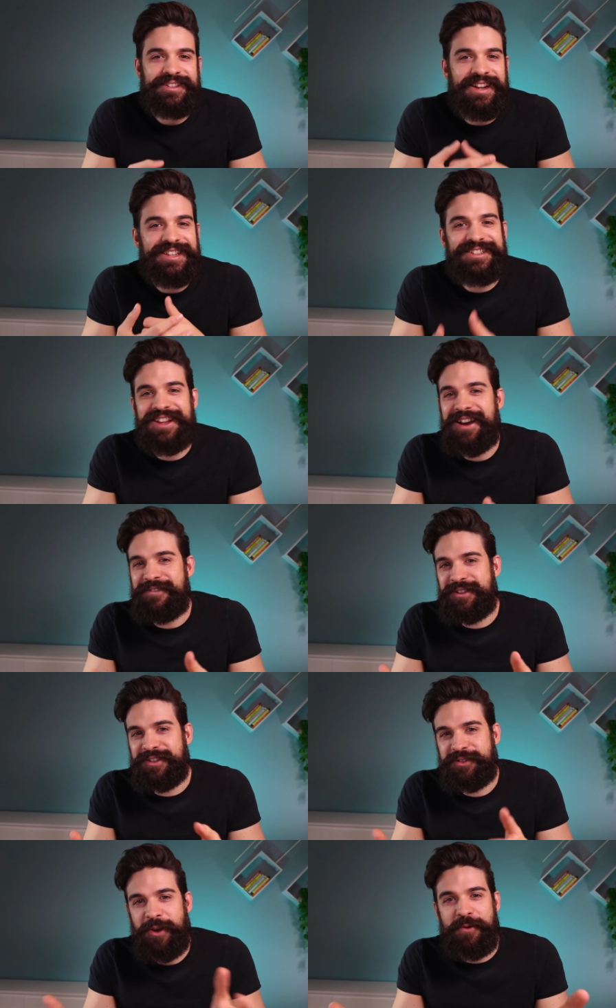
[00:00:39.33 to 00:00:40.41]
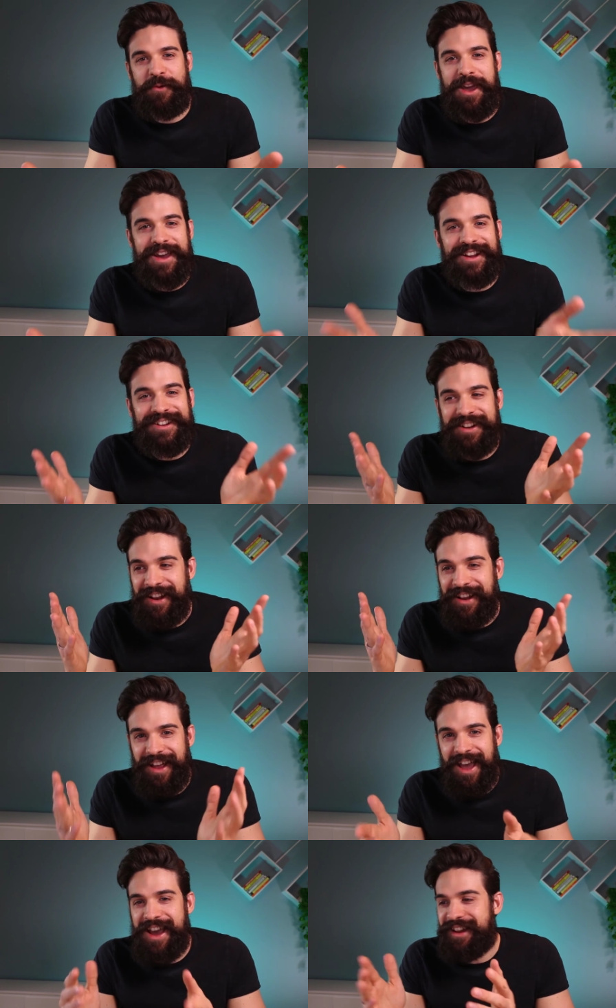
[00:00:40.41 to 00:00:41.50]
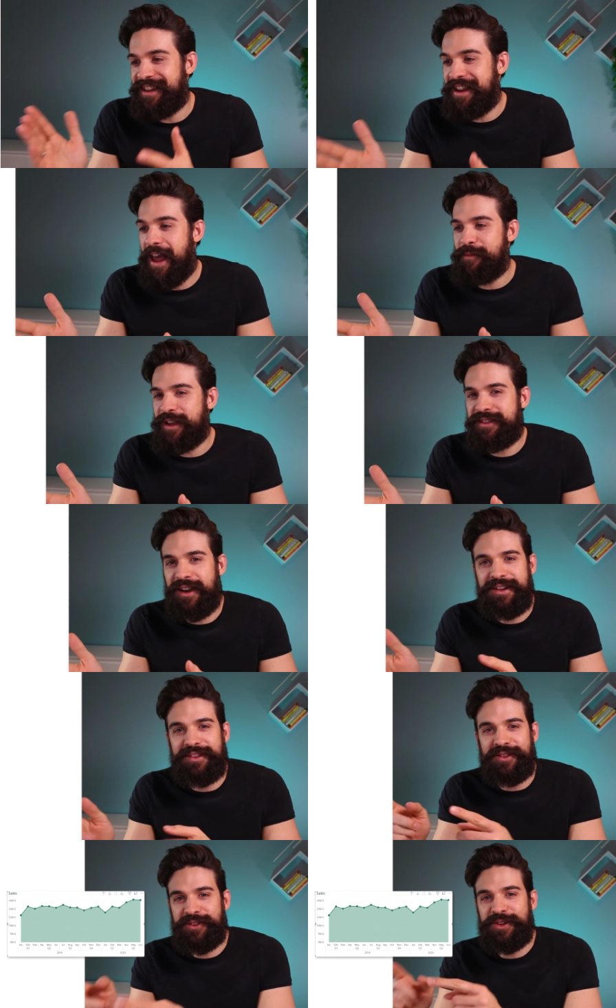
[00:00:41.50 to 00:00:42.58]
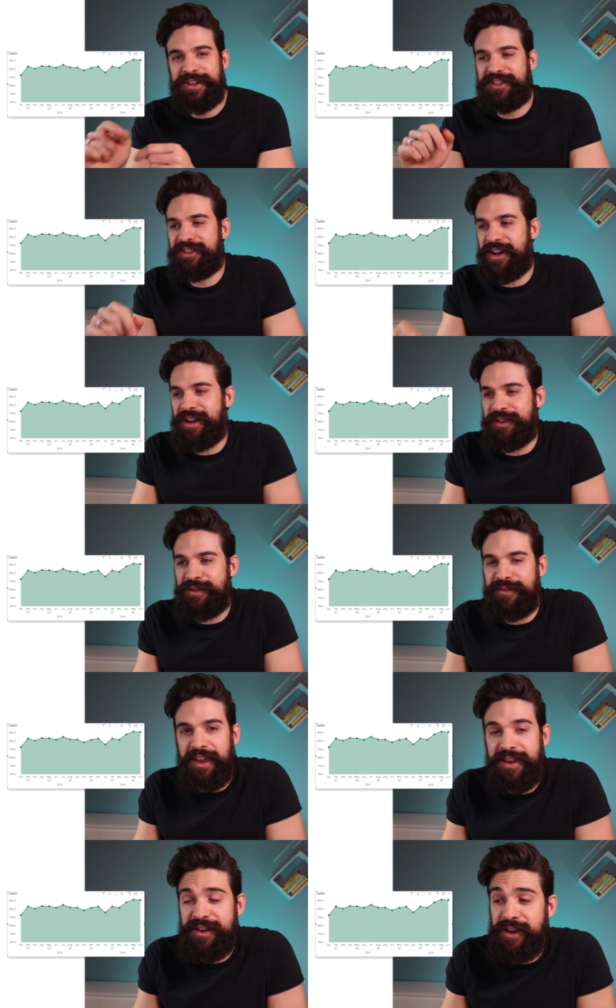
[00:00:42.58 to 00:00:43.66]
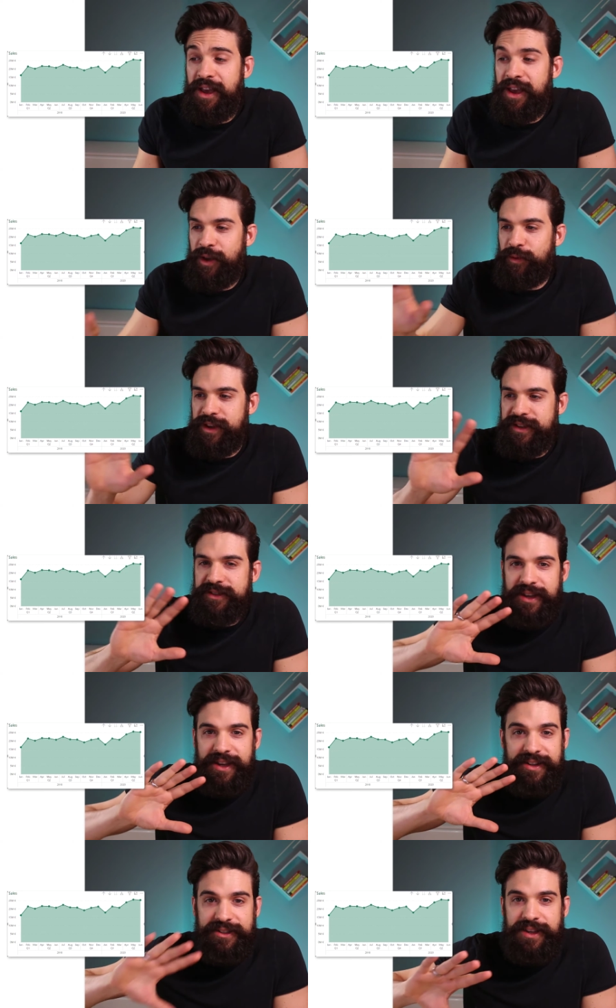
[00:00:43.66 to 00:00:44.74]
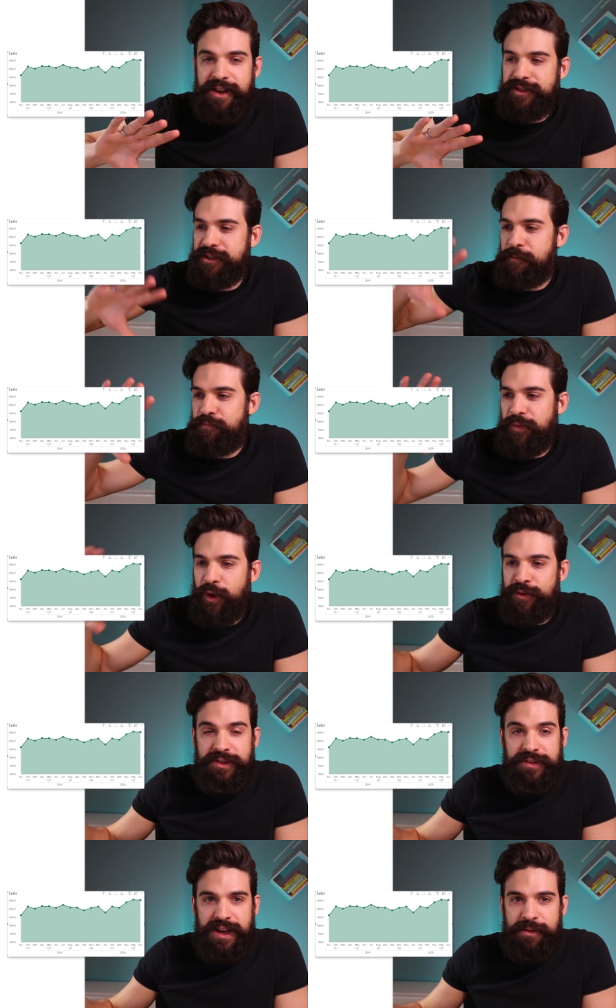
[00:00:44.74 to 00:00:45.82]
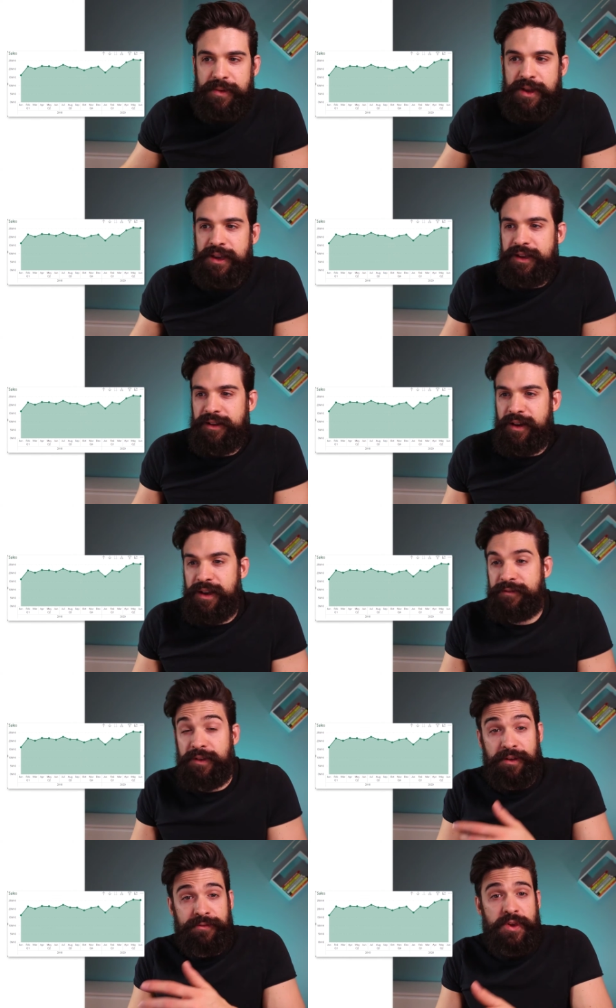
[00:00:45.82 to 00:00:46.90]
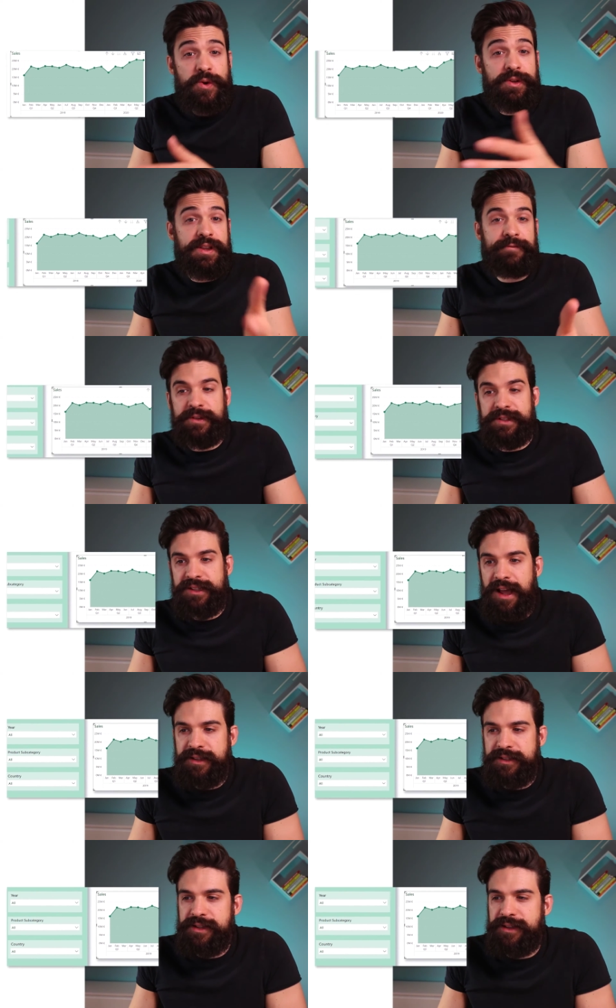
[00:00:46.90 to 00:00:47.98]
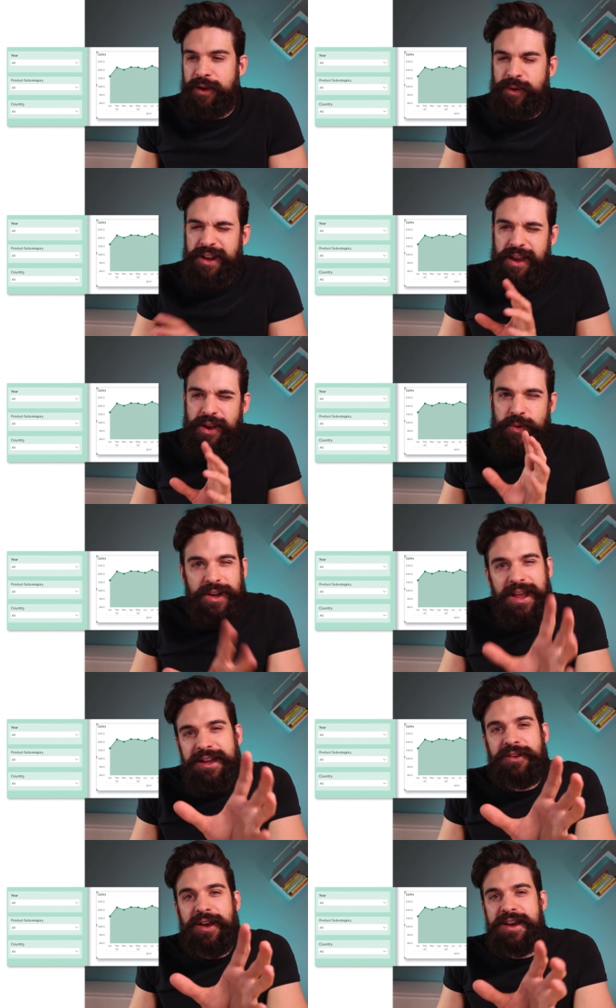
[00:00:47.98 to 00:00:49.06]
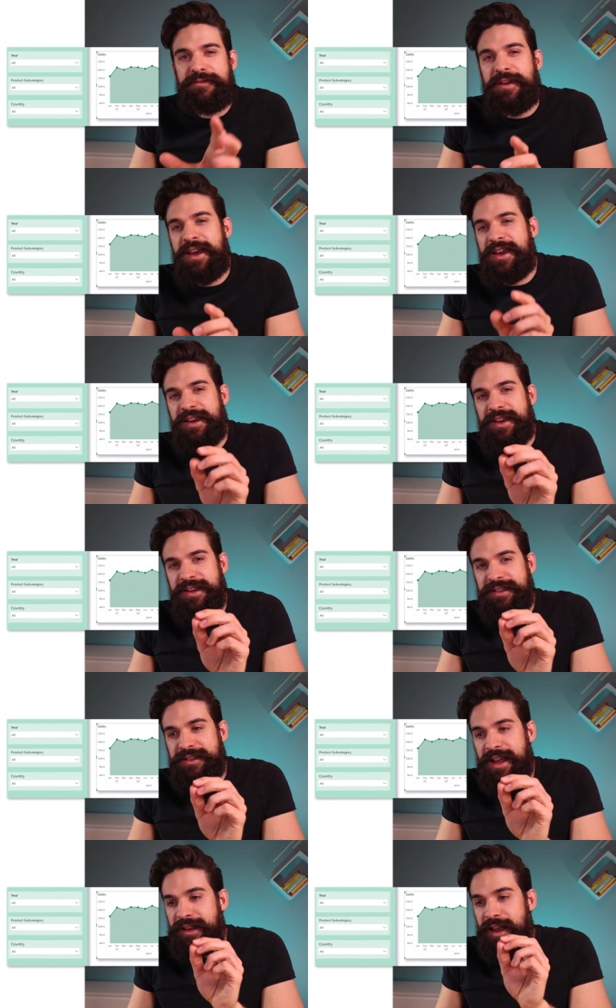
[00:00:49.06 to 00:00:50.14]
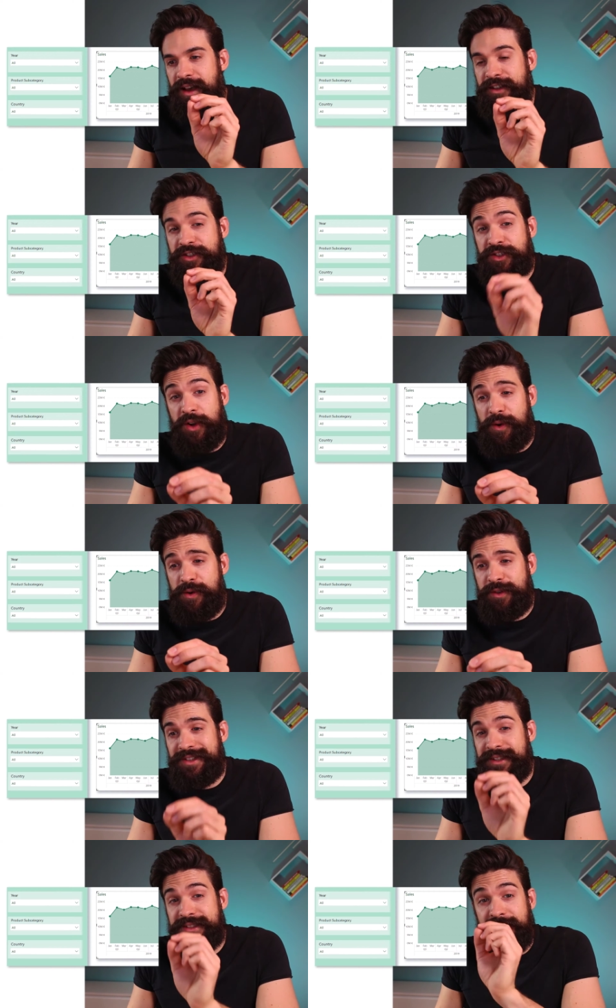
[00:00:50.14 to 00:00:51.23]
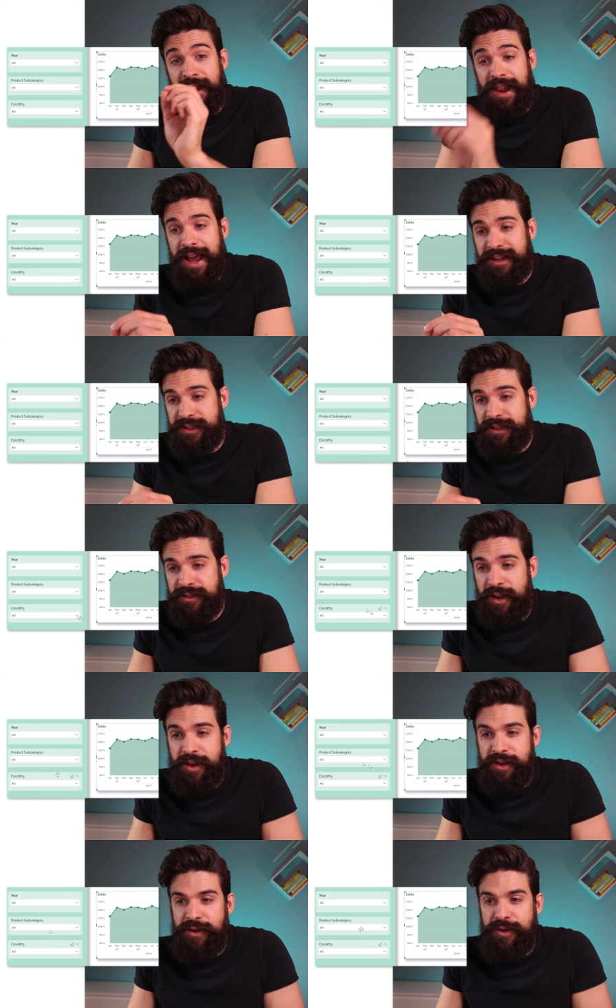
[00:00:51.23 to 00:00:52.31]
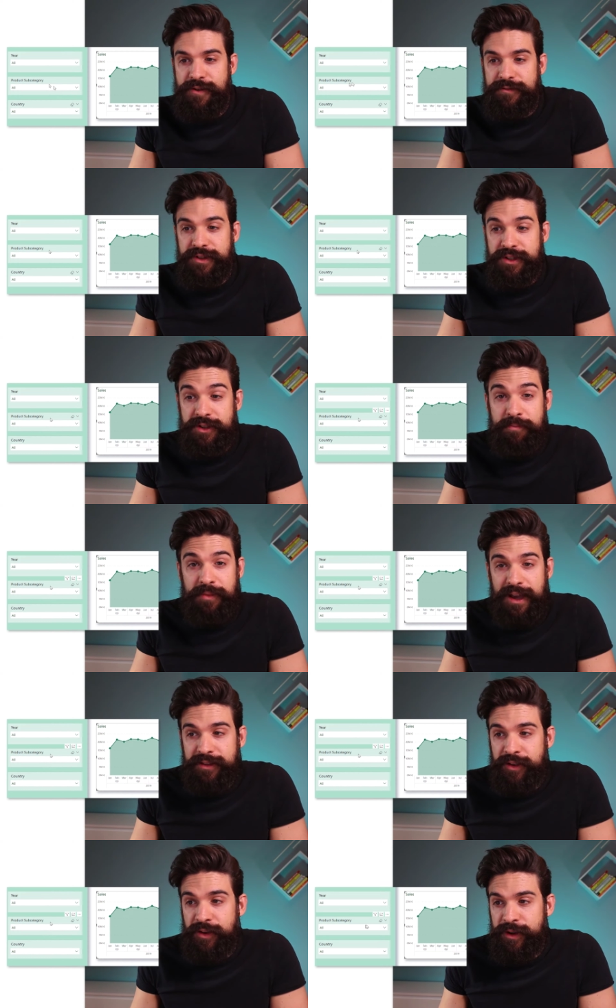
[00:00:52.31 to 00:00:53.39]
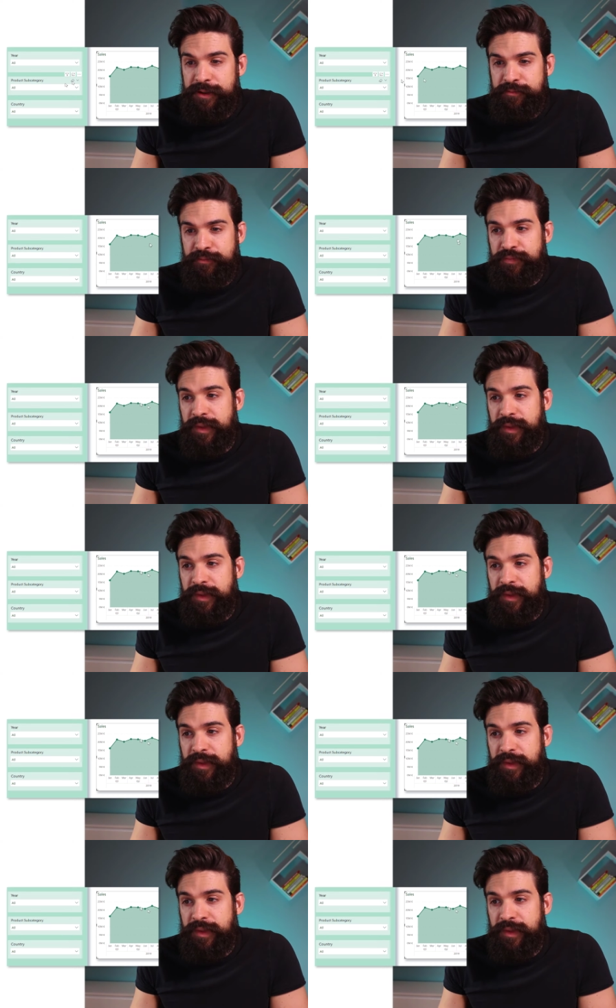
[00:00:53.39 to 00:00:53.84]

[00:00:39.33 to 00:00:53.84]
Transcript: So let's dive in straight away and add a dynamic title to this chart over here, where you see the sales over time. Now I have a few different slices, and what I would like to have is that I show the selection of the subcategory